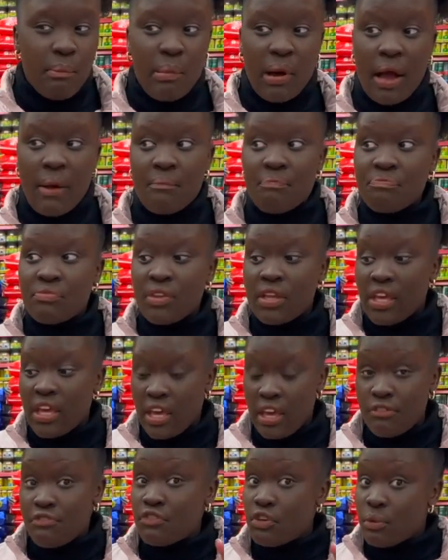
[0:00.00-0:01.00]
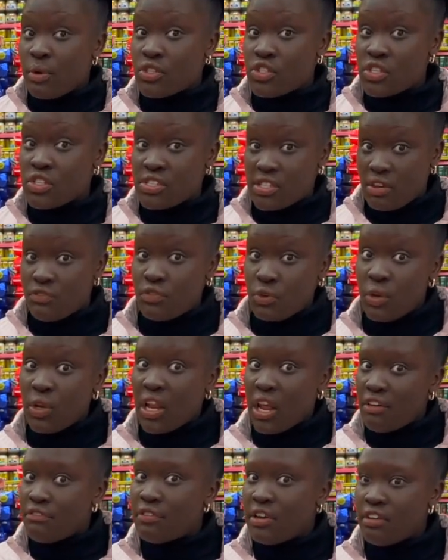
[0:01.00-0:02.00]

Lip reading: But if you love